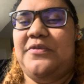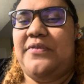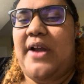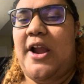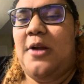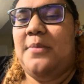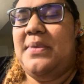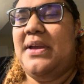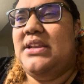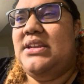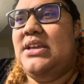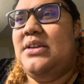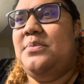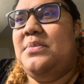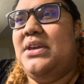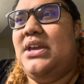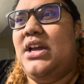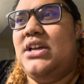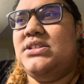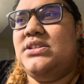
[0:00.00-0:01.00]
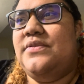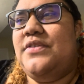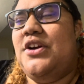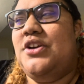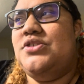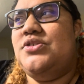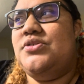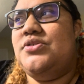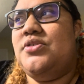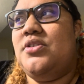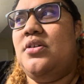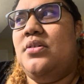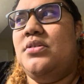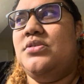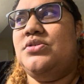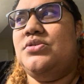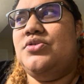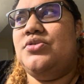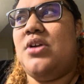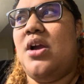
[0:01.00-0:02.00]
firebending because of her
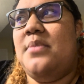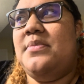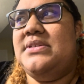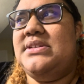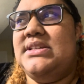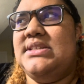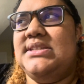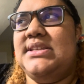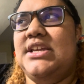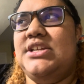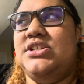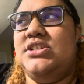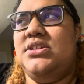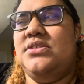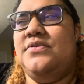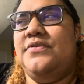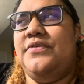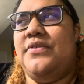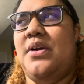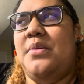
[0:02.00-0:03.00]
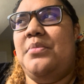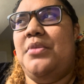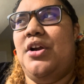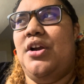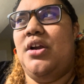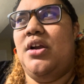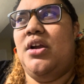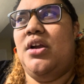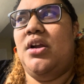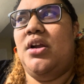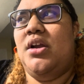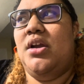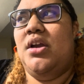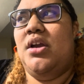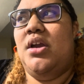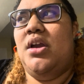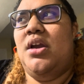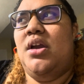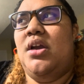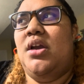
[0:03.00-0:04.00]
traumatization from her.
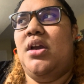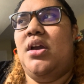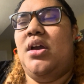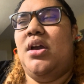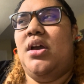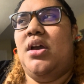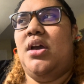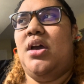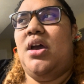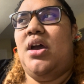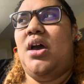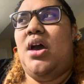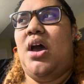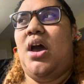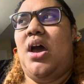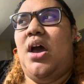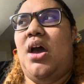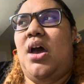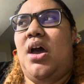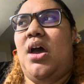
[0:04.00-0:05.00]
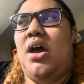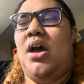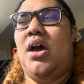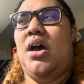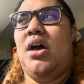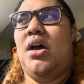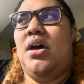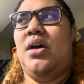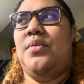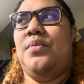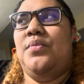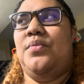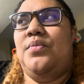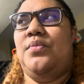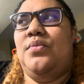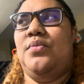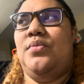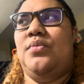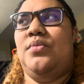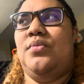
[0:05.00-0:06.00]
Wasn't
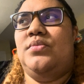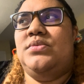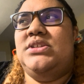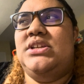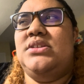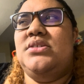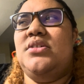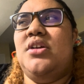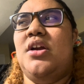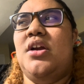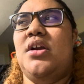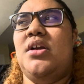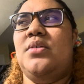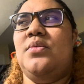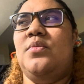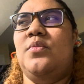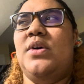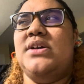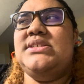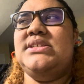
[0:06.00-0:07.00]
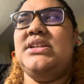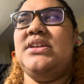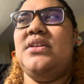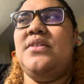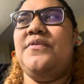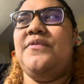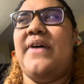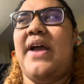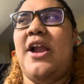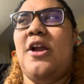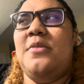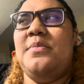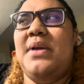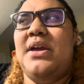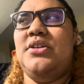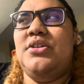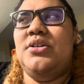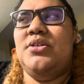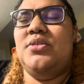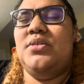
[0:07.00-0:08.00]
it a
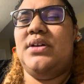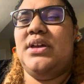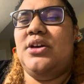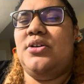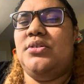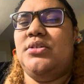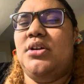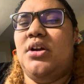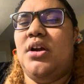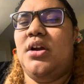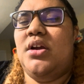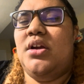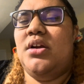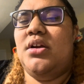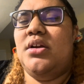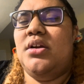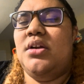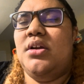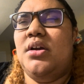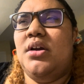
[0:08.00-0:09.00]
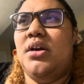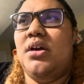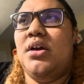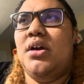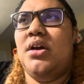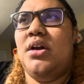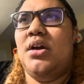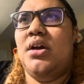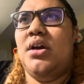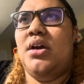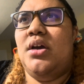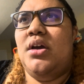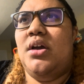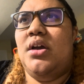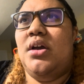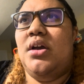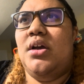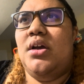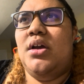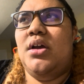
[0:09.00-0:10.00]
firebender who killed her
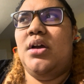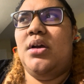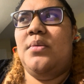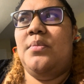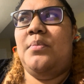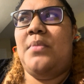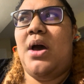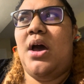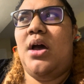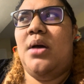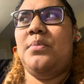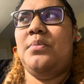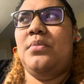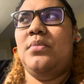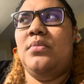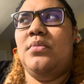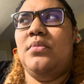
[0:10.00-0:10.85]
mom?